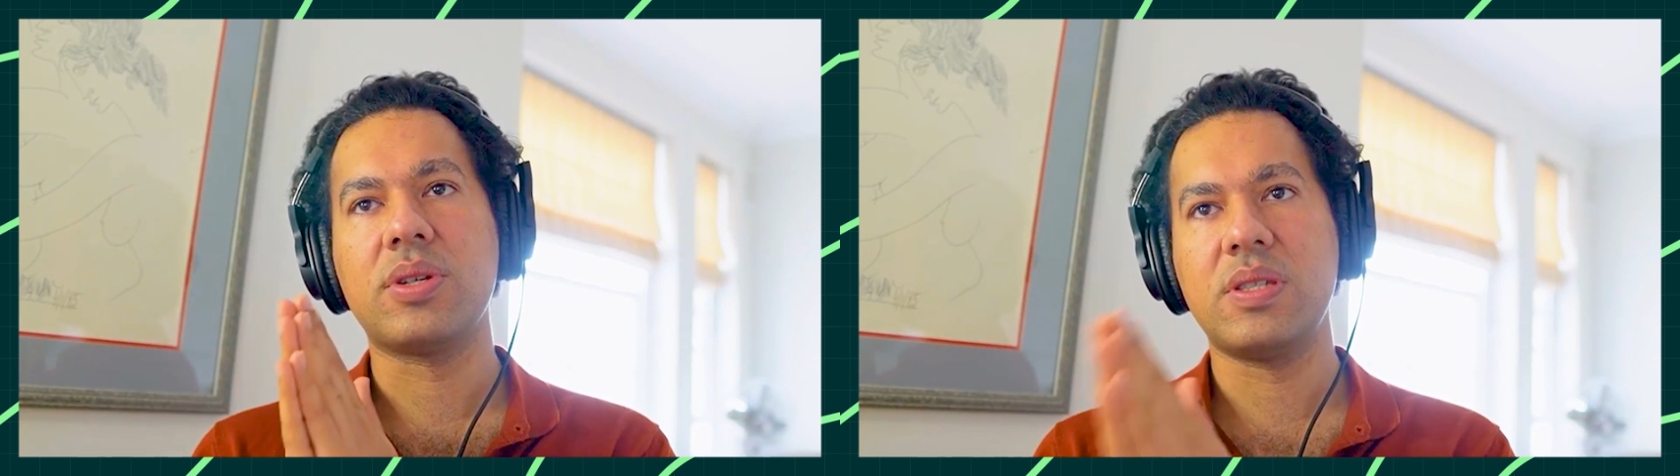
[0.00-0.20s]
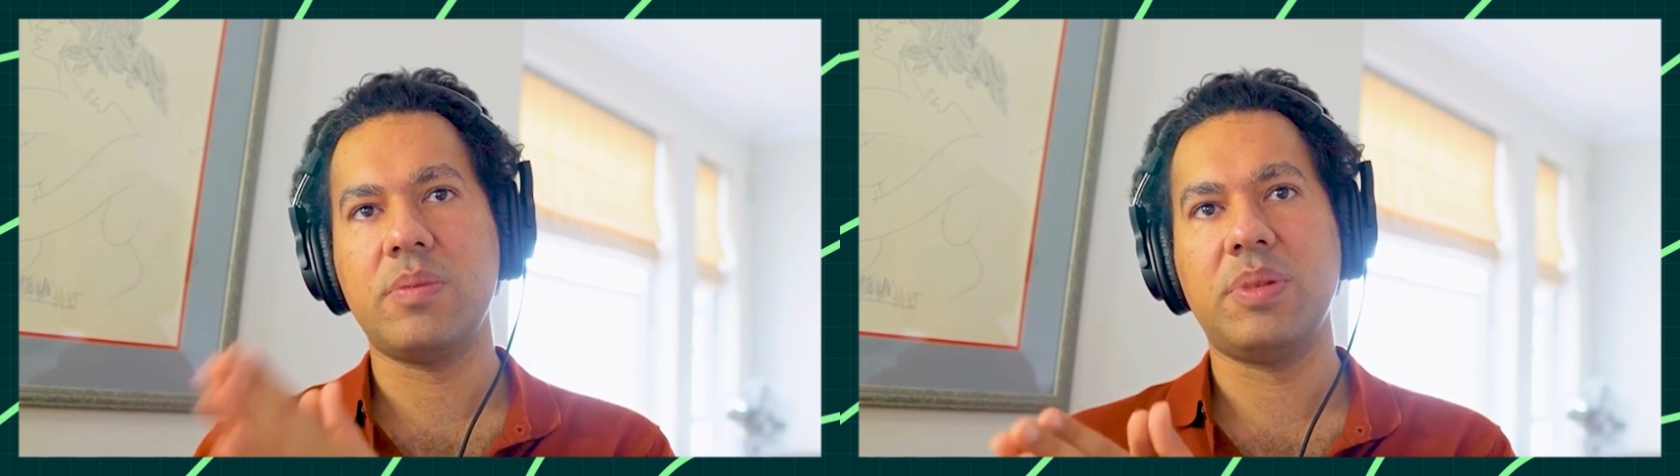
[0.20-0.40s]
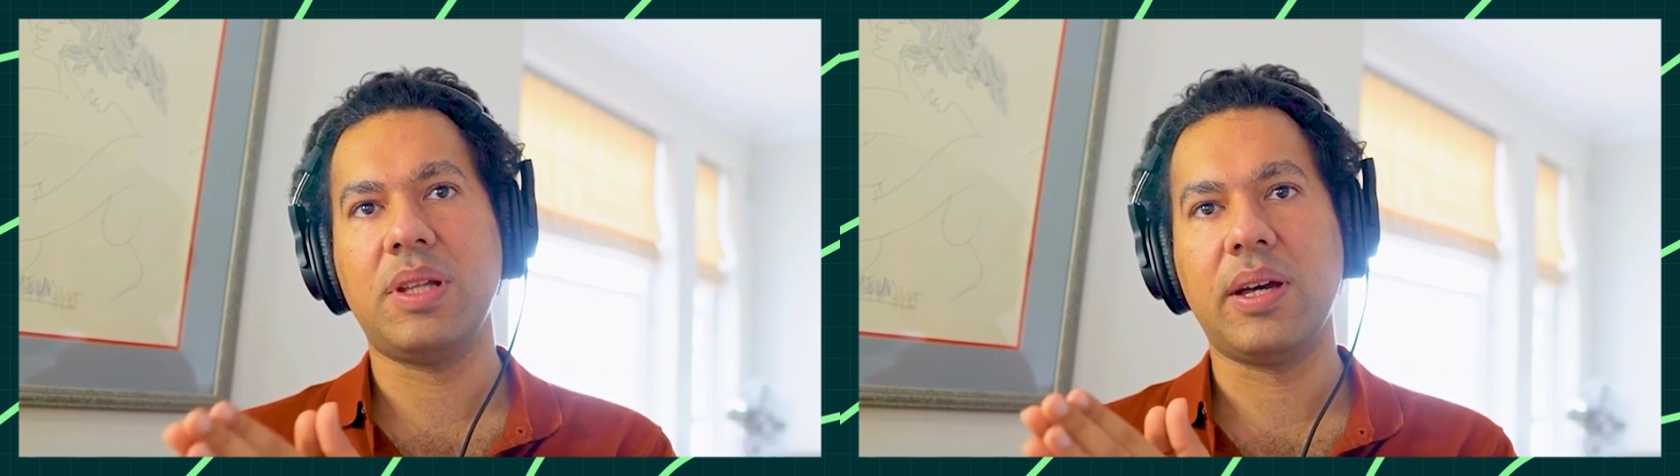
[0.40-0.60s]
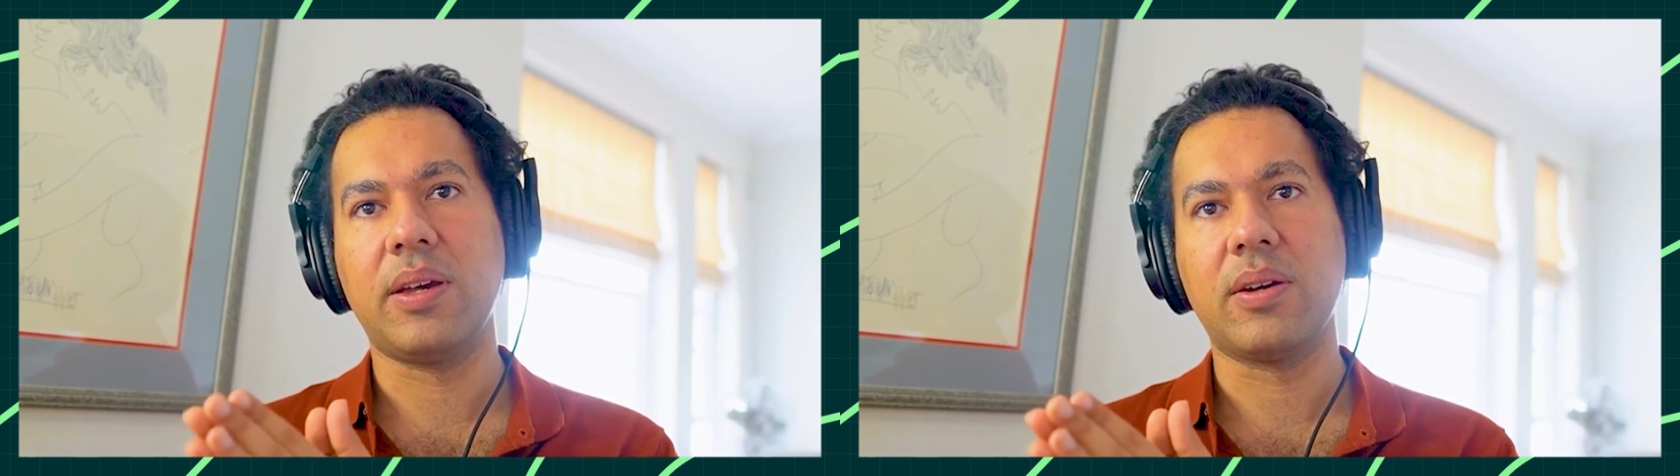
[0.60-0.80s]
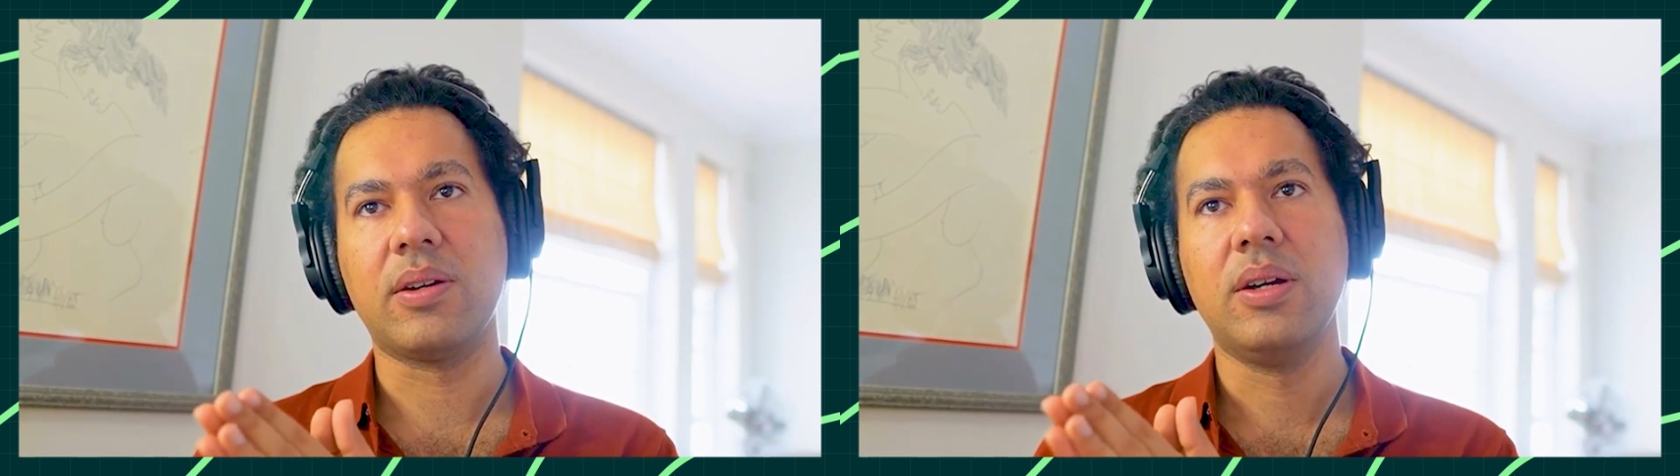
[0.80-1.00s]
a
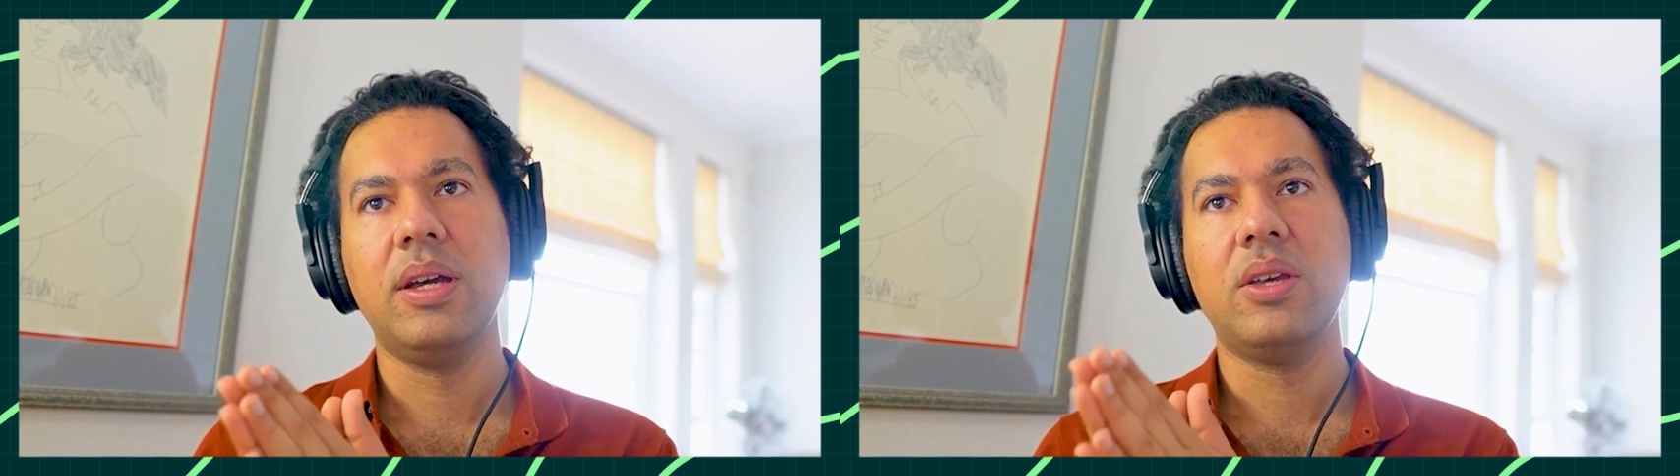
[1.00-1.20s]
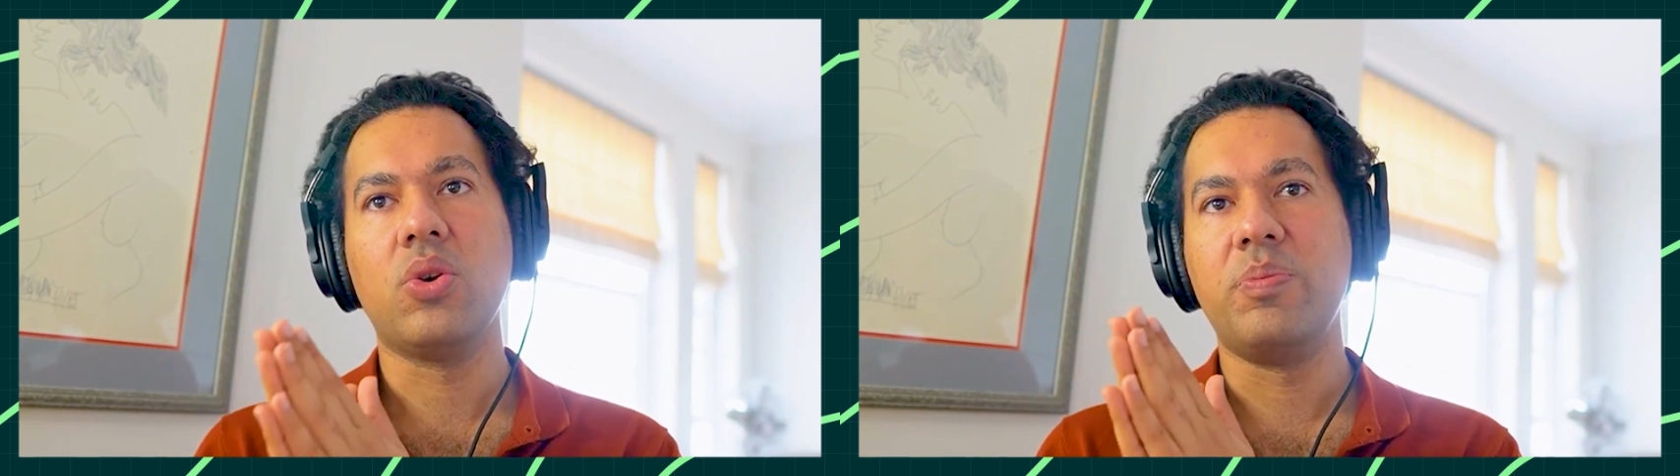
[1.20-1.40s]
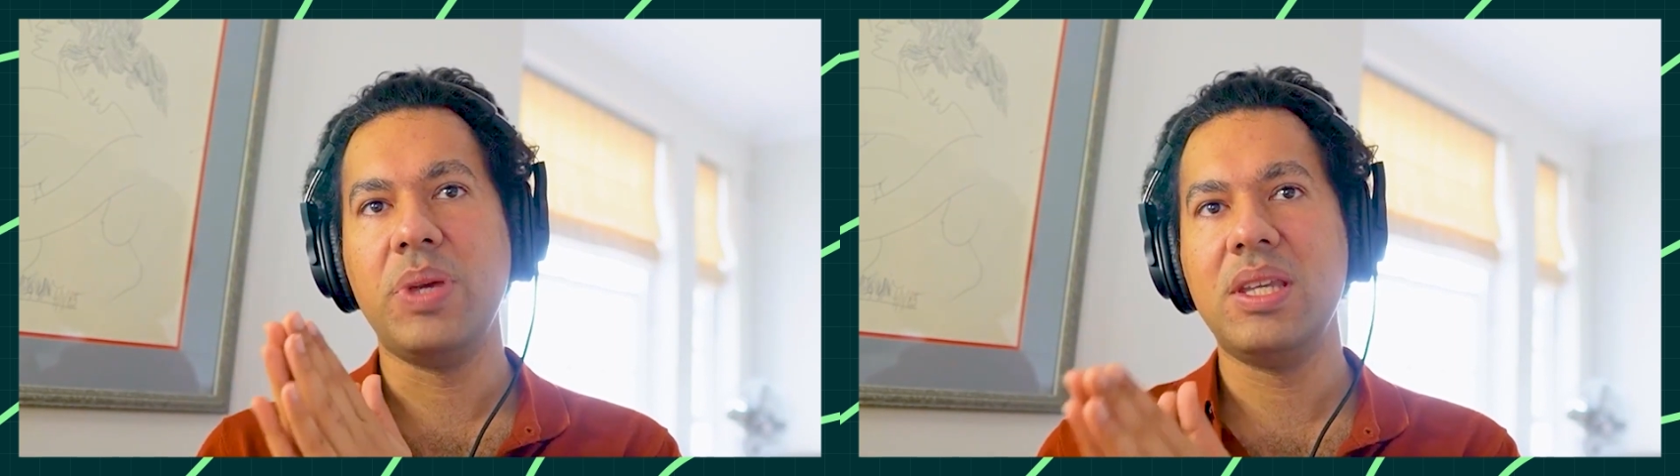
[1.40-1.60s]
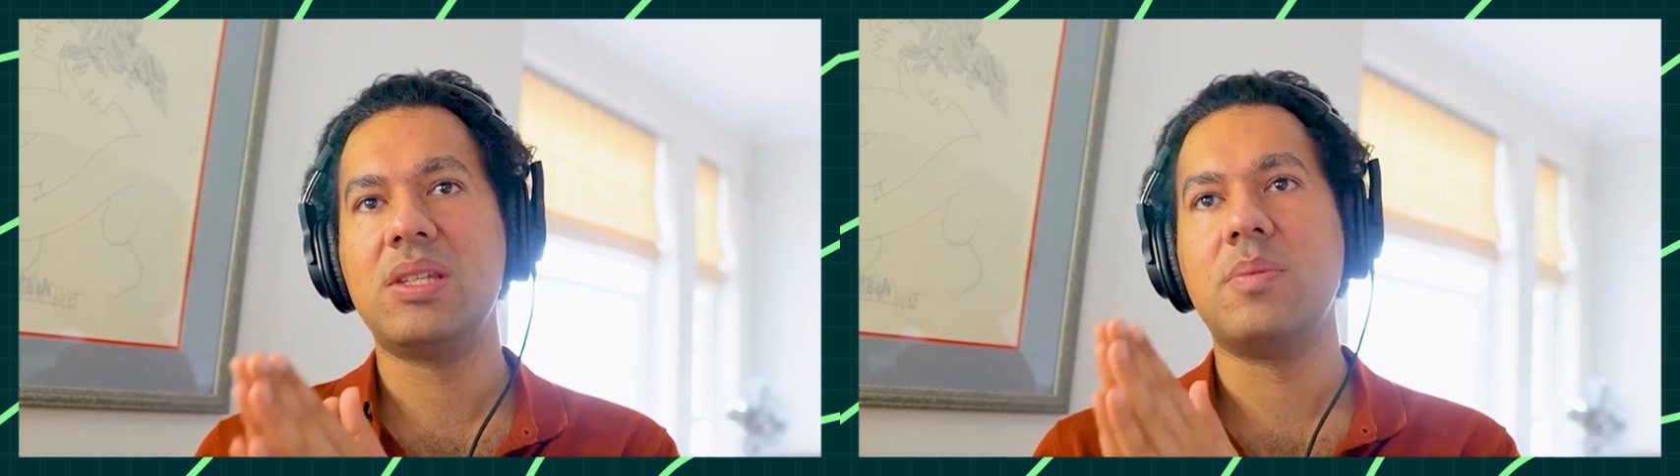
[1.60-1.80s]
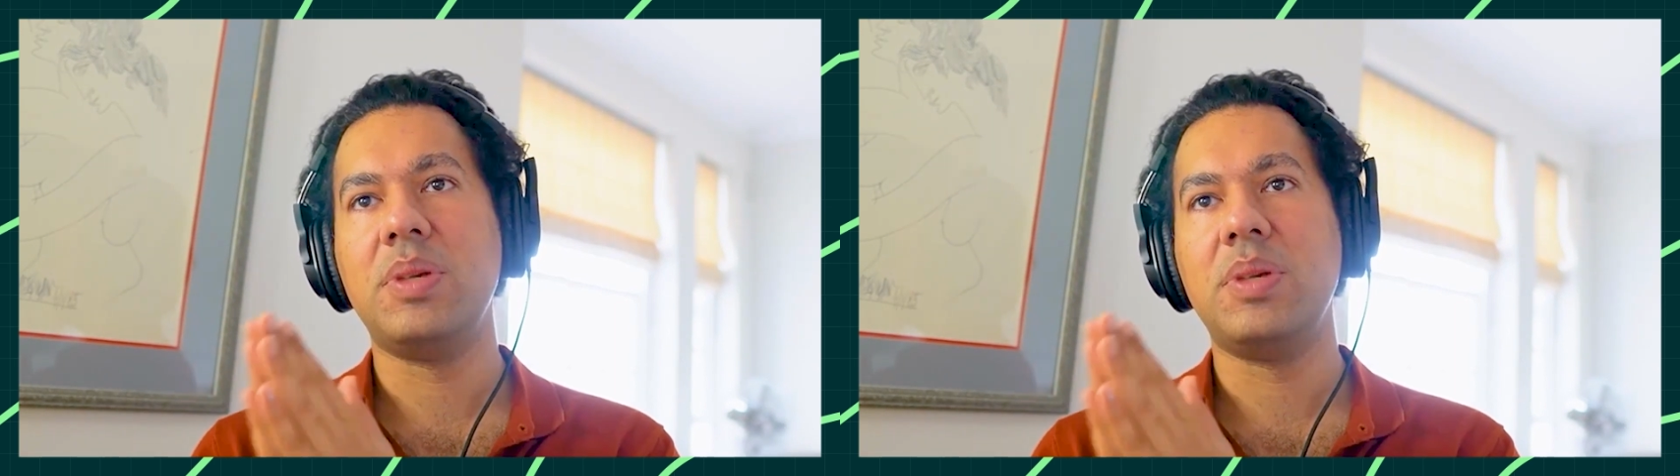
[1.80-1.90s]
supplier, you're B2B,